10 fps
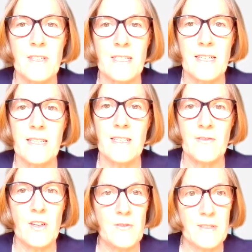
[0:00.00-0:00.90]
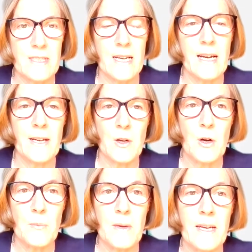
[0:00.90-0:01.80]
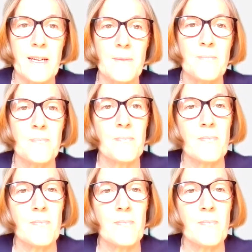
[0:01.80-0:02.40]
Executive Officer at Comcare.